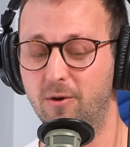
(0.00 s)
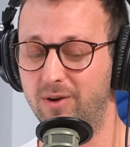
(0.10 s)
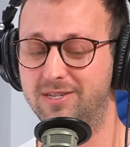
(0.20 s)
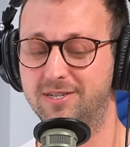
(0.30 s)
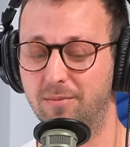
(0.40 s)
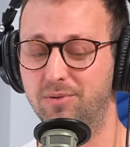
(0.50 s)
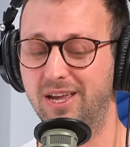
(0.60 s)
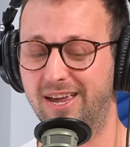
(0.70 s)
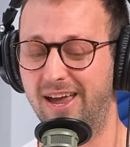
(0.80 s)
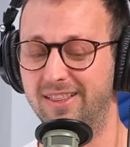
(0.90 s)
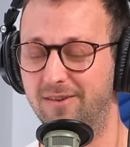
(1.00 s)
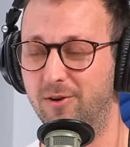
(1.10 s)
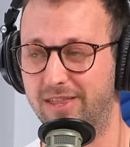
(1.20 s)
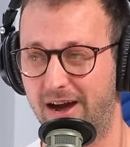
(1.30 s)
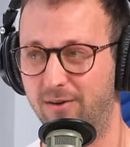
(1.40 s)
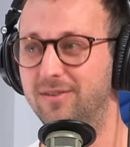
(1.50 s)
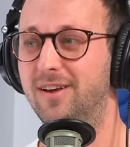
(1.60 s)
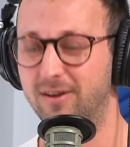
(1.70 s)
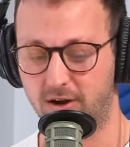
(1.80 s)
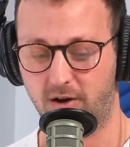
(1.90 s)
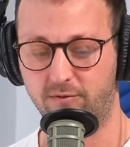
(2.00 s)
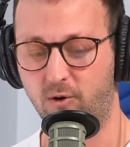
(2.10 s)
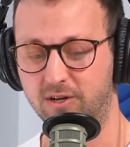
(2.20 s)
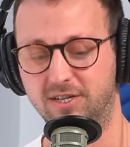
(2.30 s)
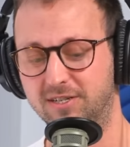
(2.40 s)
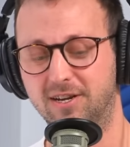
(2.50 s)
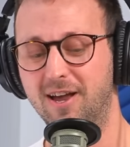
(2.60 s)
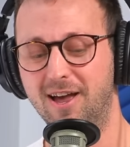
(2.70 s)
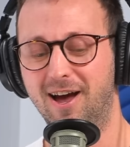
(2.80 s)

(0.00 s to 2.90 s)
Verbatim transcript: we simply can't live without golf courses.